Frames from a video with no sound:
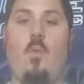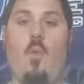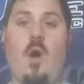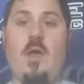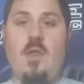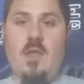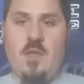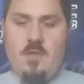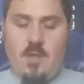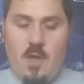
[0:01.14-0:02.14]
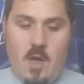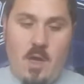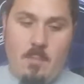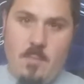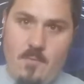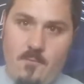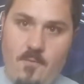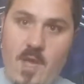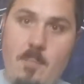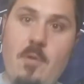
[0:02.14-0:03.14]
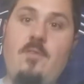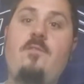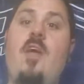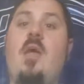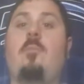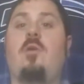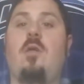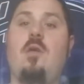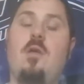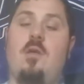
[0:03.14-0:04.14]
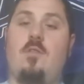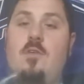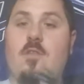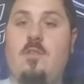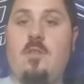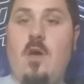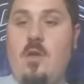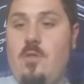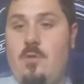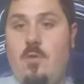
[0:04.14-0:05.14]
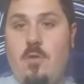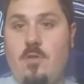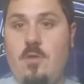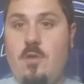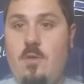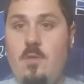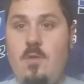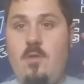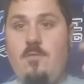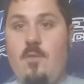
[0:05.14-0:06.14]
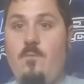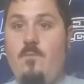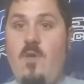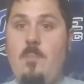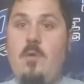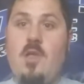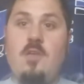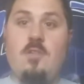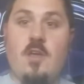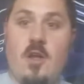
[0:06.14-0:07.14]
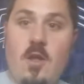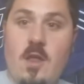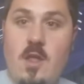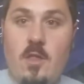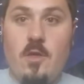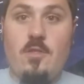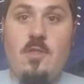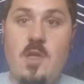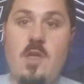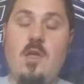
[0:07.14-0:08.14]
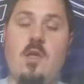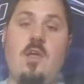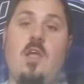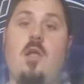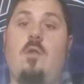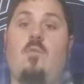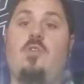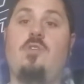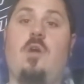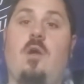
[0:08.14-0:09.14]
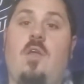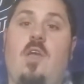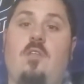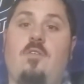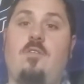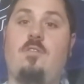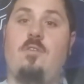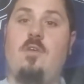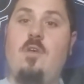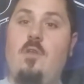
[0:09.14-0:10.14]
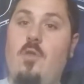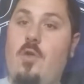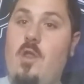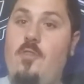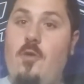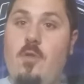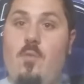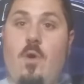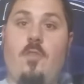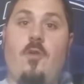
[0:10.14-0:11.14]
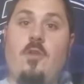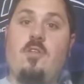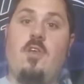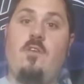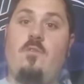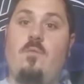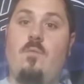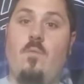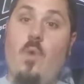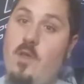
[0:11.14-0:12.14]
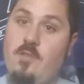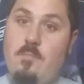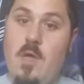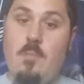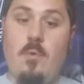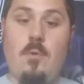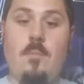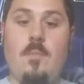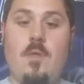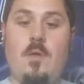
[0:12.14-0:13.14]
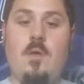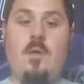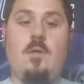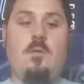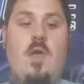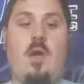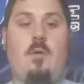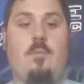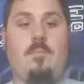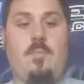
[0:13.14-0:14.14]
What is up, Vapor family? This is Elisha Norris from Vapor E-Cigarette LLC here in Wichita, Kansas, located at 3137 West Maple. Now,